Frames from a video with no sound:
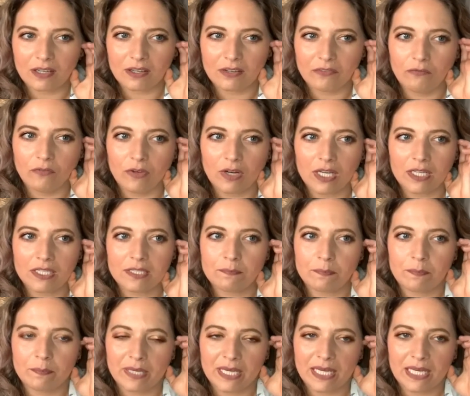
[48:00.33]
I'd
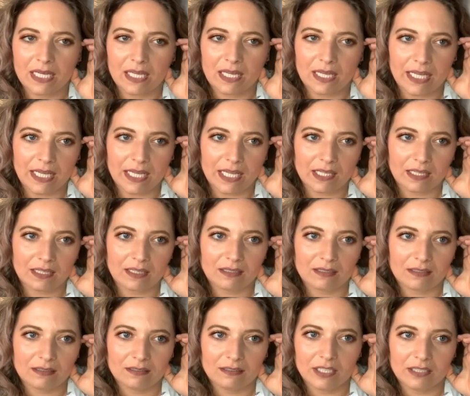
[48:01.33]
be like,
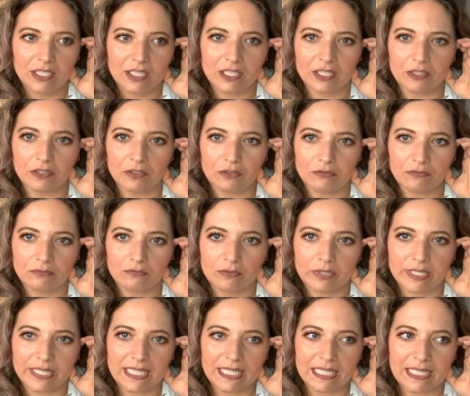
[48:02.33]

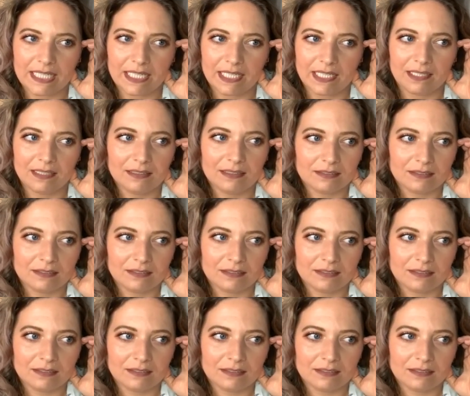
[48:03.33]
really,